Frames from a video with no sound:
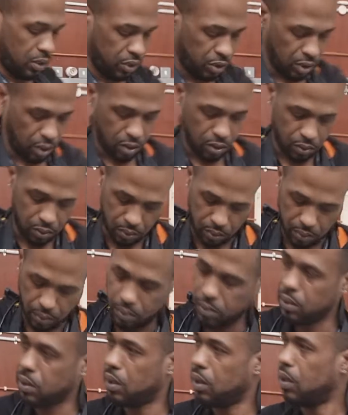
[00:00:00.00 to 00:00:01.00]
So
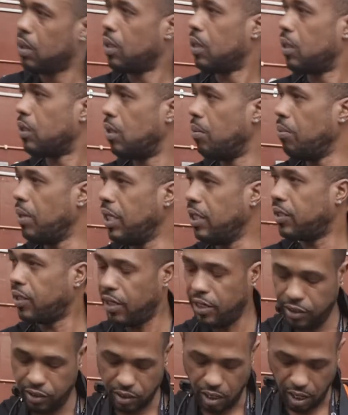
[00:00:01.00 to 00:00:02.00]
the
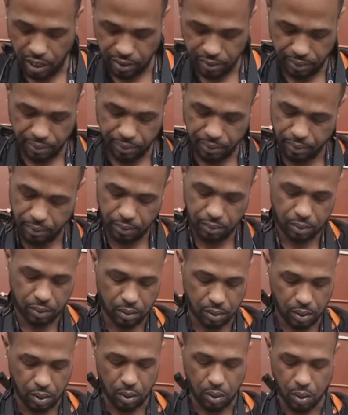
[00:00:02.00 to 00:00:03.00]
meter is on.
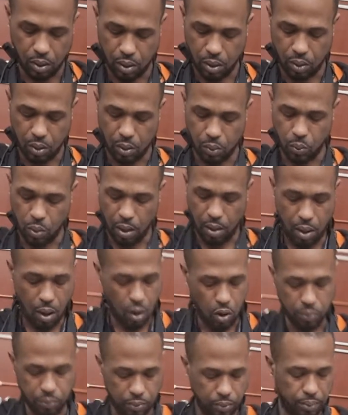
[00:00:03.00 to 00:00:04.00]
What
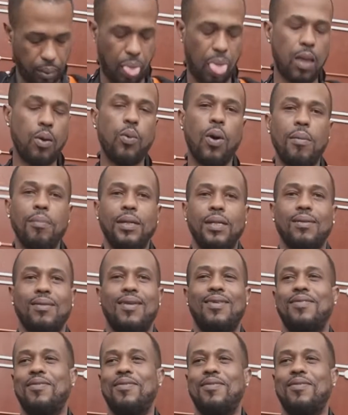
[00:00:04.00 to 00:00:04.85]
on? What meter?